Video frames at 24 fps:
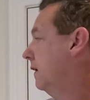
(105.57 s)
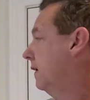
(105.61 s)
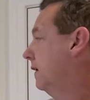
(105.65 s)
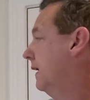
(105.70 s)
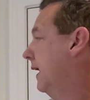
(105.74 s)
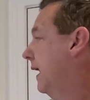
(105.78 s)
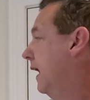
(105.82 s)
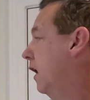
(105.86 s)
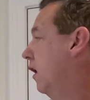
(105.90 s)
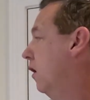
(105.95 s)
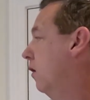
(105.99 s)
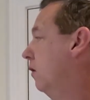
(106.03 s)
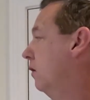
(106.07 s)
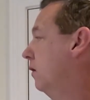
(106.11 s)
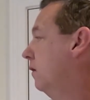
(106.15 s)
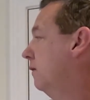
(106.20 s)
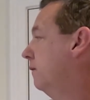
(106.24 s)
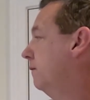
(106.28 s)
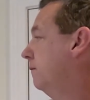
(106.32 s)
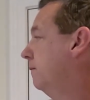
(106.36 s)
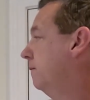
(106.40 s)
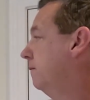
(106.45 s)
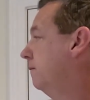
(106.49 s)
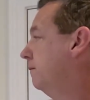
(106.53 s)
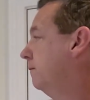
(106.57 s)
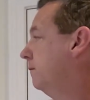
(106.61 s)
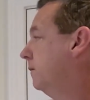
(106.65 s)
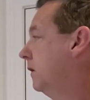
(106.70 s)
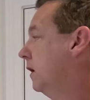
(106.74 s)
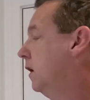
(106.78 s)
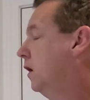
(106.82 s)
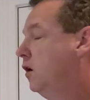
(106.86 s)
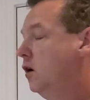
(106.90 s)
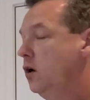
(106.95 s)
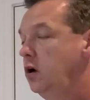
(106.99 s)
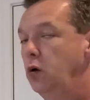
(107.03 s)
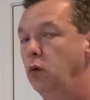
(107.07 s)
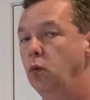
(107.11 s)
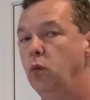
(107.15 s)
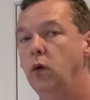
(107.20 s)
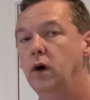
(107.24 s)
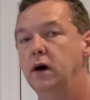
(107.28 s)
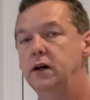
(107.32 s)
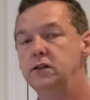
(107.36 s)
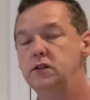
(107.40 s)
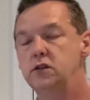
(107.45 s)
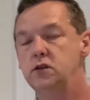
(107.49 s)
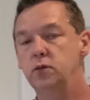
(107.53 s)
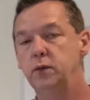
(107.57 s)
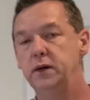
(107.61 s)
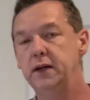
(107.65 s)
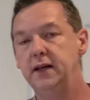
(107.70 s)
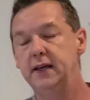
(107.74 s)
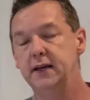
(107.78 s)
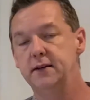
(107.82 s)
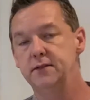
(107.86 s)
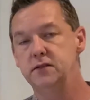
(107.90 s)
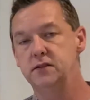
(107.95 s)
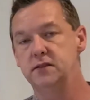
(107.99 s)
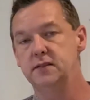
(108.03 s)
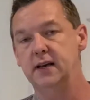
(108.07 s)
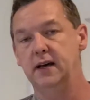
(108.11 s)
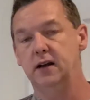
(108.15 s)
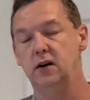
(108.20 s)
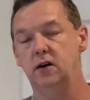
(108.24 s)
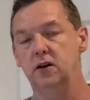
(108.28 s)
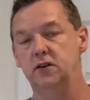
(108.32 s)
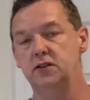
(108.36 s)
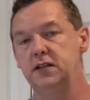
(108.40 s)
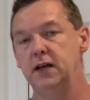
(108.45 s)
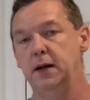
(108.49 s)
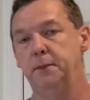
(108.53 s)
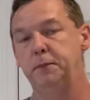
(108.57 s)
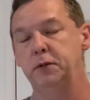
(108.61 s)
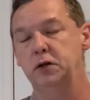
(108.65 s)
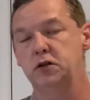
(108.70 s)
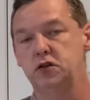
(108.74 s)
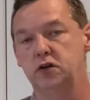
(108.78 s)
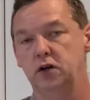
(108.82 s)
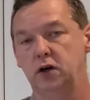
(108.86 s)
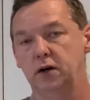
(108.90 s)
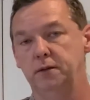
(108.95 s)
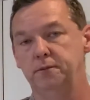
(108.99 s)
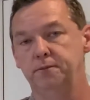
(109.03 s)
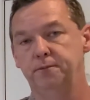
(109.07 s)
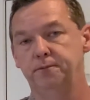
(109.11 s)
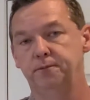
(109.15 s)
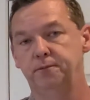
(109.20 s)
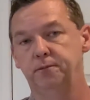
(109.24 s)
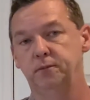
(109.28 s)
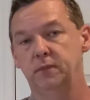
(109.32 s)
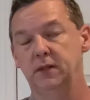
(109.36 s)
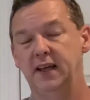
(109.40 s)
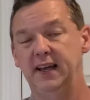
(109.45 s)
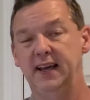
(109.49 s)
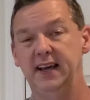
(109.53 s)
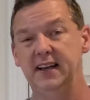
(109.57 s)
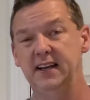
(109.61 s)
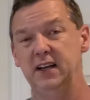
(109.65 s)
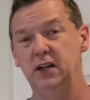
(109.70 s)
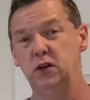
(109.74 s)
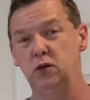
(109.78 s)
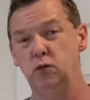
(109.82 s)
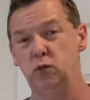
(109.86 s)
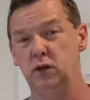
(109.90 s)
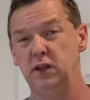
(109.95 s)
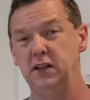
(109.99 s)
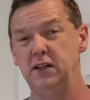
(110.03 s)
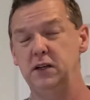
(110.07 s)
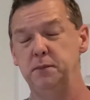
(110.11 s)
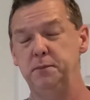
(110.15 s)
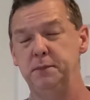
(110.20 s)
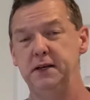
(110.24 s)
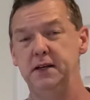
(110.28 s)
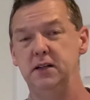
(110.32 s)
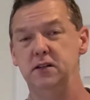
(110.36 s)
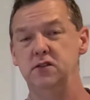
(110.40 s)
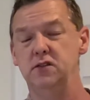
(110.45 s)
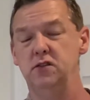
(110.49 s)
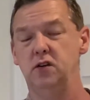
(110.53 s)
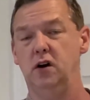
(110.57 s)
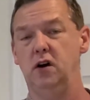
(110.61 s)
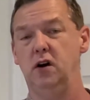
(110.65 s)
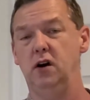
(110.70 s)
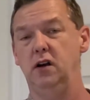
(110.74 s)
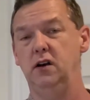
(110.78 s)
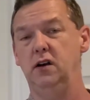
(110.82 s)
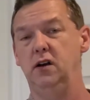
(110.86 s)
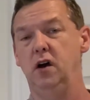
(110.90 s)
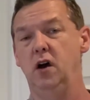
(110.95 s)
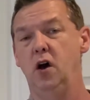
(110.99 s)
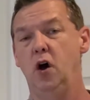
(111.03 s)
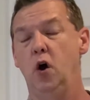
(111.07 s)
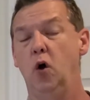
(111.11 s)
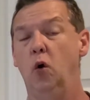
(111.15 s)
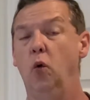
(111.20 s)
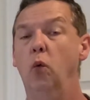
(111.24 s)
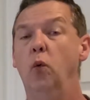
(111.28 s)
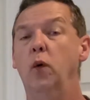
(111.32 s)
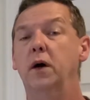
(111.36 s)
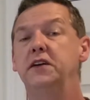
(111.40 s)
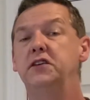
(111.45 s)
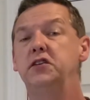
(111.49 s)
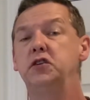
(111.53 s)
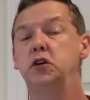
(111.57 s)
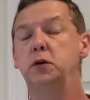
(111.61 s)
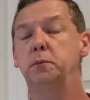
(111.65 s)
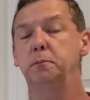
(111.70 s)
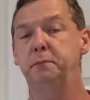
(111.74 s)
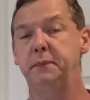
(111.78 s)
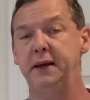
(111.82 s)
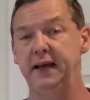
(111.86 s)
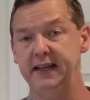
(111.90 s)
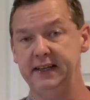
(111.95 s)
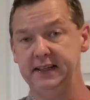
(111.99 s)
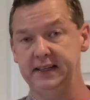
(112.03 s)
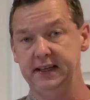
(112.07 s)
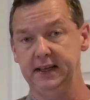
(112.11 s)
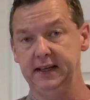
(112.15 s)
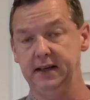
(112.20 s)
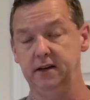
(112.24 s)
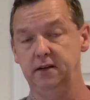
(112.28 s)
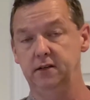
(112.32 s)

Now, once we have set our temperature, and it really depends on what you're baking.